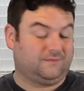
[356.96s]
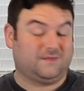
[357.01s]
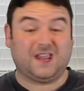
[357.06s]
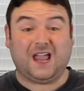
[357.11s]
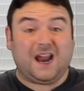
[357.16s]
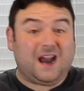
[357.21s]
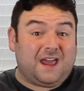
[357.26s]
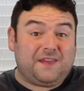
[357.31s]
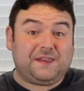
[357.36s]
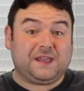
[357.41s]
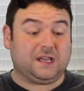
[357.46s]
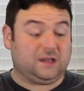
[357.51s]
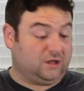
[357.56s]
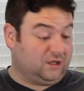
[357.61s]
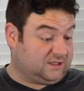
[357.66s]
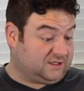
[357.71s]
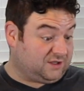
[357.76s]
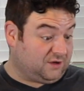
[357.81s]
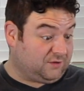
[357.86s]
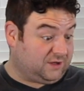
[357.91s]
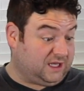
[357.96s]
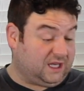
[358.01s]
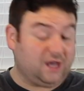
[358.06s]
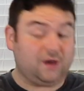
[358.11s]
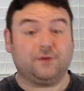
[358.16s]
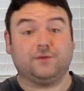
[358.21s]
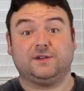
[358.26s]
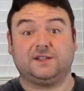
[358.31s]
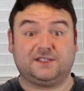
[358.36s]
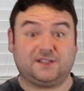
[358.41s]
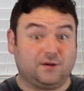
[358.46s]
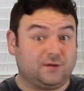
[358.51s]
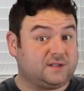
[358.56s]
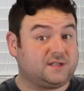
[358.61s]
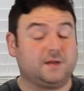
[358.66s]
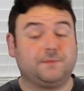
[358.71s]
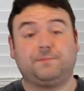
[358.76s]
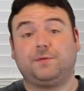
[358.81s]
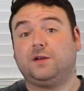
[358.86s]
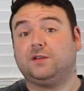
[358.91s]
And I think it looks so cute. So
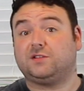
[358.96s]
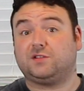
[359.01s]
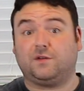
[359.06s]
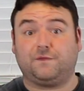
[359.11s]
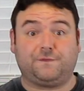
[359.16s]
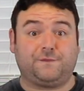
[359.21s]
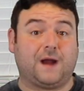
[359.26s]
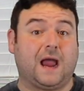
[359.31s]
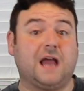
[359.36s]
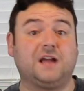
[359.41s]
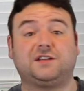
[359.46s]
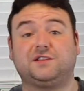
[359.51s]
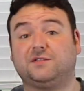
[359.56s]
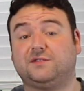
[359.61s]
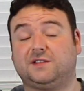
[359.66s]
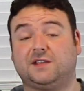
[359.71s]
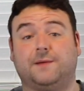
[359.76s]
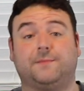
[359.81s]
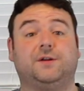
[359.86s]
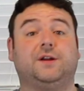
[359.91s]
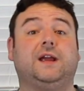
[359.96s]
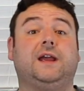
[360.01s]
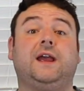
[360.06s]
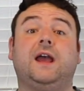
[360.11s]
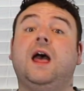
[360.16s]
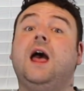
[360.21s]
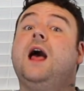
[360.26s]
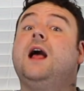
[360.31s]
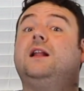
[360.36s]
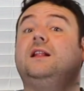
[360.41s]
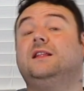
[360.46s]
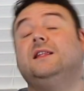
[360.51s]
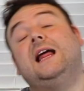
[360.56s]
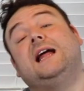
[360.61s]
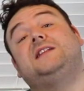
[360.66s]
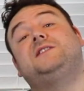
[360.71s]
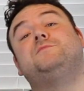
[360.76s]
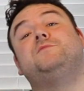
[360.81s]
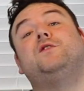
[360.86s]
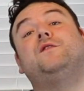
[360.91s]
simple, so fresh, so summery.
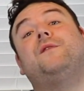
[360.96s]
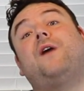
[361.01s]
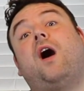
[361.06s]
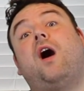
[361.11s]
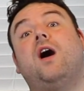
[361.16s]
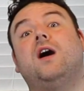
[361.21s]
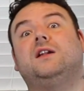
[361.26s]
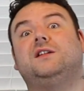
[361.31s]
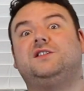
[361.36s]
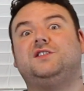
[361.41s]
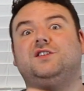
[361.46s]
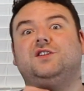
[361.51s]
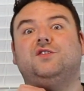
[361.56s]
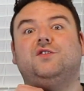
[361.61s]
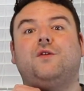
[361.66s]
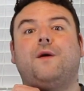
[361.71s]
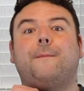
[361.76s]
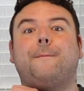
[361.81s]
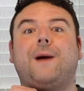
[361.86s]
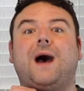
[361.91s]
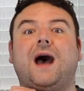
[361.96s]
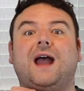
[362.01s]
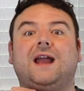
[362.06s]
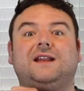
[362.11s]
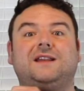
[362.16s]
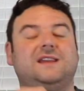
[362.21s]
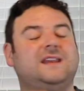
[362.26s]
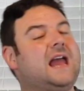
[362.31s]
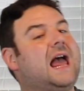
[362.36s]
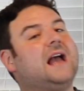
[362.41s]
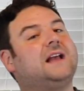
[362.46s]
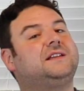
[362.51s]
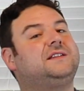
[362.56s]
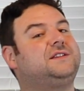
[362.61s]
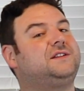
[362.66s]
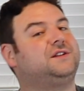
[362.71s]
Let's move on to my next